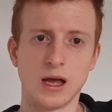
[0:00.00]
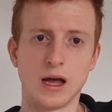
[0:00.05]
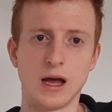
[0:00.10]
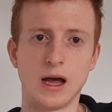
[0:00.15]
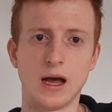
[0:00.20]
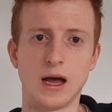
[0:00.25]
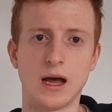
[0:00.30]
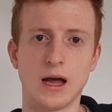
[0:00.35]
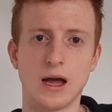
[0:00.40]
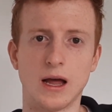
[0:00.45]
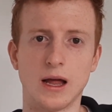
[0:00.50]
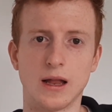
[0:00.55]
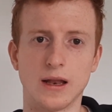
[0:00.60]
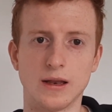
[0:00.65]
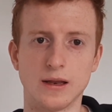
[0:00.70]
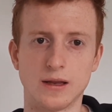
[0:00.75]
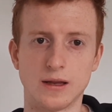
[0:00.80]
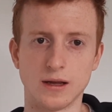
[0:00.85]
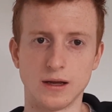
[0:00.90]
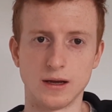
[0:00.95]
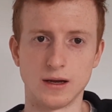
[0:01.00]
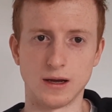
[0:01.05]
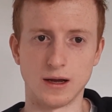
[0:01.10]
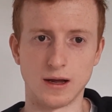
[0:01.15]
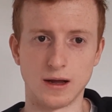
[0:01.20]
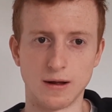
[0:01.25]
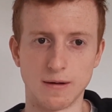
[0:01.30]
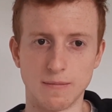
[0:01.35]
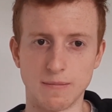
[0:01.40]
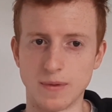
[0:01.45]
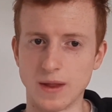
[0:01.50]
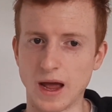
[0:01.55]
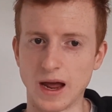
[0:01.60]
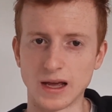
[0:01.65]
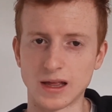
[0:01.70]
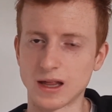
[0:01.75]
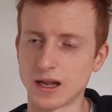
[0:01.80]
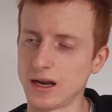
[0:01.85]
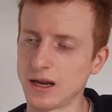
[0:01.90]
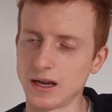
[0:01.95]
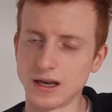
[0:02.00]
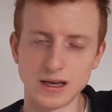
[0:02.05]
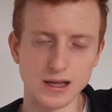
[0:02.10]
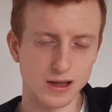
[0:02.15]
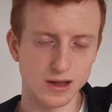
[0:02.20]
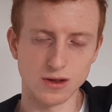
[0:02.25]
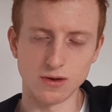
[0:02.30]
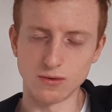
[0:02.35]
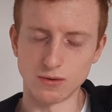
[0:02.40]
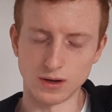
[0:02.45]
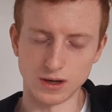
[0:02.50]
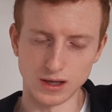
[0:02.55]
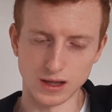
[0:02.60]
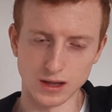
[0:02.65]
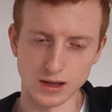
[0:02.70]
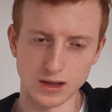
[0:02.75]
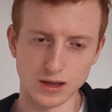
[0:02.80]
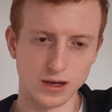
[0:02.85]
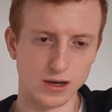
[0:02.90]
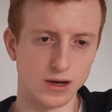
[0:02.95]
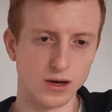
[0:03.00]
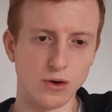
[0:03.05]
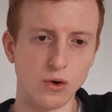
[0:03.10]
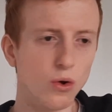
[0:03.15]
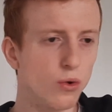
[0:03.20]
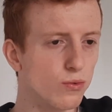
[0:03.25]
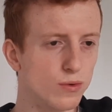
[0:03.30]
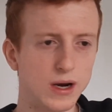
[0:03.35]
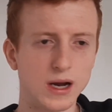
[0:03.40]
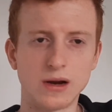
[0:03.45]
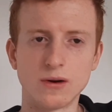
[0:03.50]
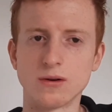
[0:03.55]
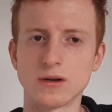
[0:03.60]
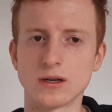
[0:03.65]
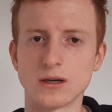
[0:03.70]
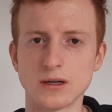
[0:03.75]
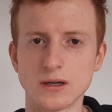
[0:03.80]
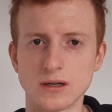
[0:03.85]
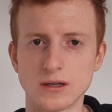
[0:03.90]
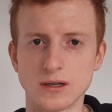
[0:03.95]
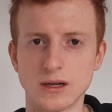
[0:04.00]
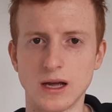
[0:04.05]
And actually this shoe is an all-rounder,